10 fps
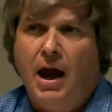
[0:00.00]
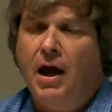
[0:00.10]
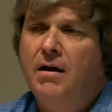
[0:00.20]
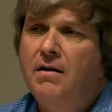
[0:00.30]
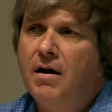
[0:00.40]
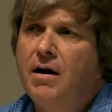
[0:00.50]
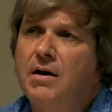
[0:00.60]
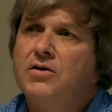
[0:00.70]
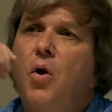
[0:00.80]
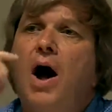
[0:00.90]
And
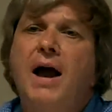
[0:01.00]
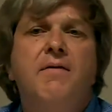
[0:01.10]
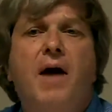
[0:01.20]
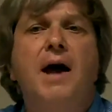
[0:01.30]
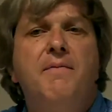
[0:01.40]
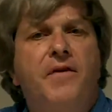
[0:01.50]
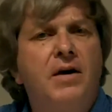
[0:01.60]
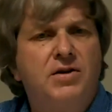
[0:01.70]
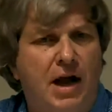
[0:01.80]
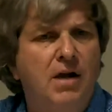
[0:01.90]
so I'm
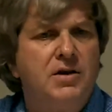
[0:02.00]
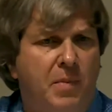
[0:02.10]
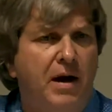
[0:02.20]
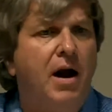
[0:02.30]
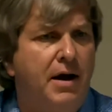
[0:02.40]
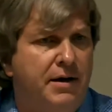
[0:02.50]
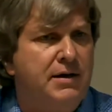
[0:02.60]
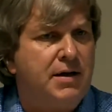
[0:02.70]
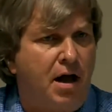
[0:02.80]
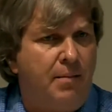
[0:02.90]
very challenged by
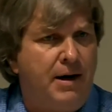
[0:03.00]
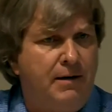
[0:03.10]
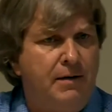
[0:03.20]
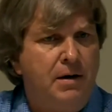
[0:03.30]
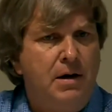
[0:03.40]
Gandhi's comment.